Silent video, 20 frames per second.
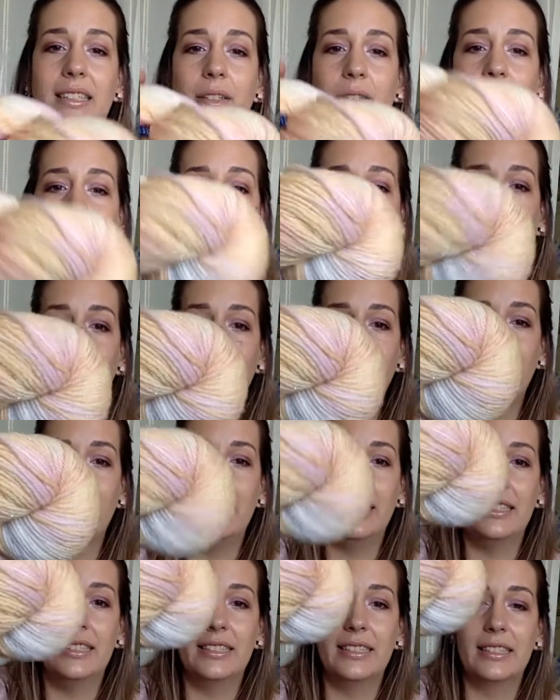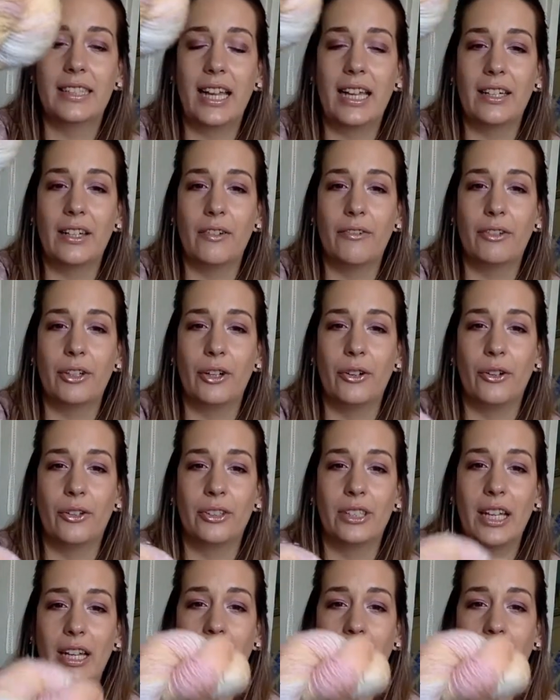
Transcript: lovely skein of yarn.